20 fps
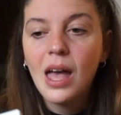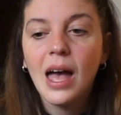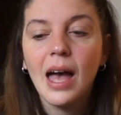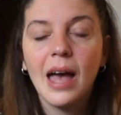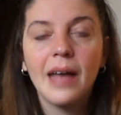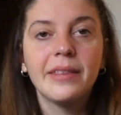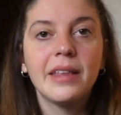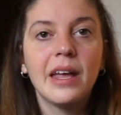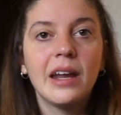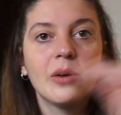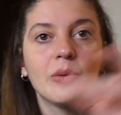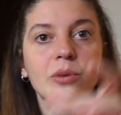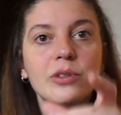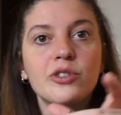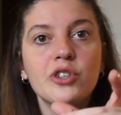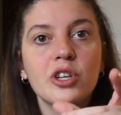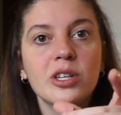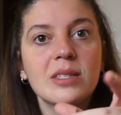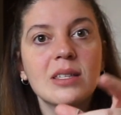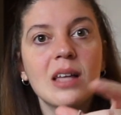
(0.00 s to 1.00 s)
and then I will
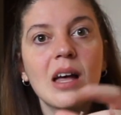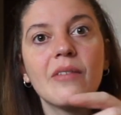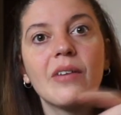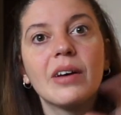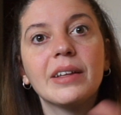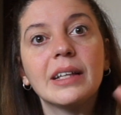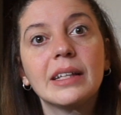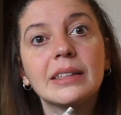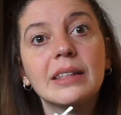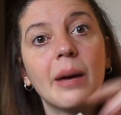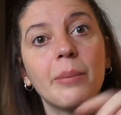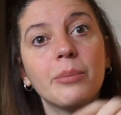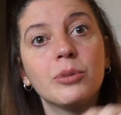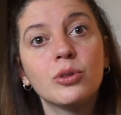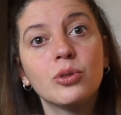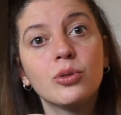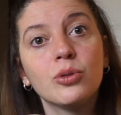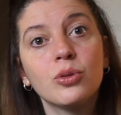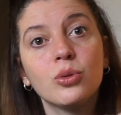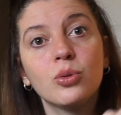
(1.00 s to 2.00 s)
just have an
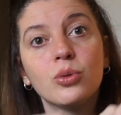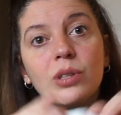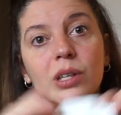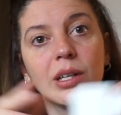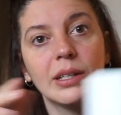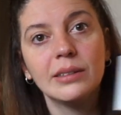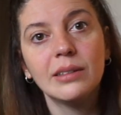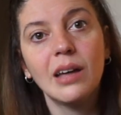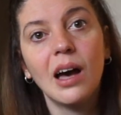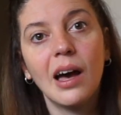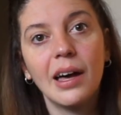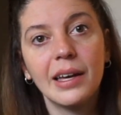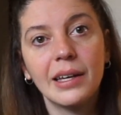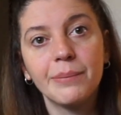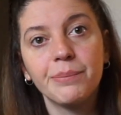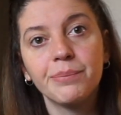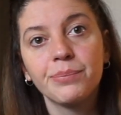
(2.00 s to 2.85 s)
adapter to the Thai